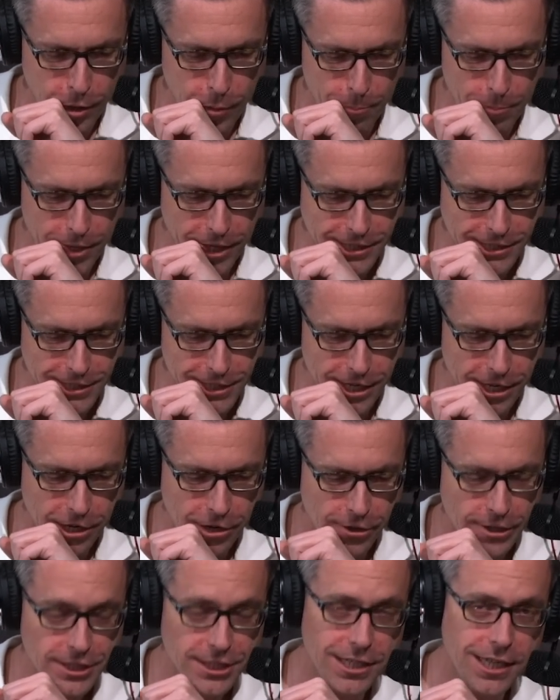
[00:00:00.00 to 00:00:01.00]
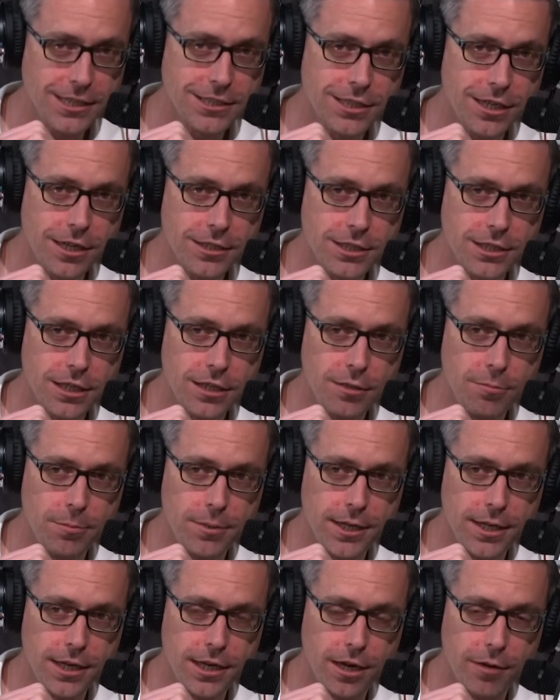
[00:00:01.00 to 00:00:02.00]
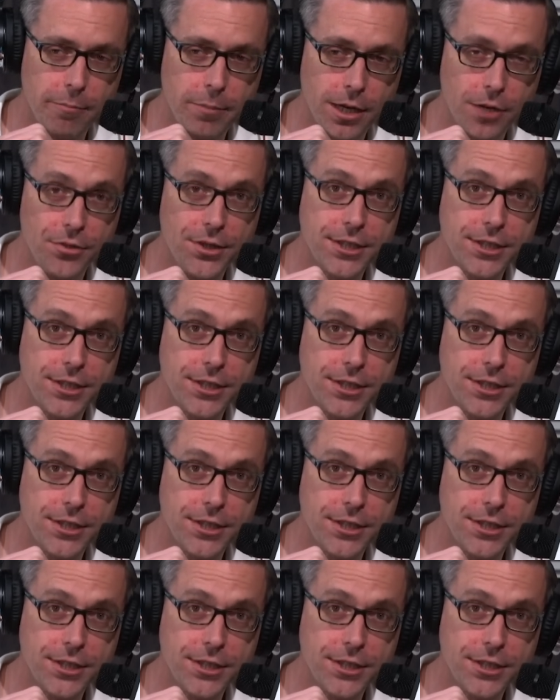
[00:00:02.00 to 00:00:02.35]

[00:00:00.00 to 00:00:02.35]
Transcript: But Kris and I talked a little bit about the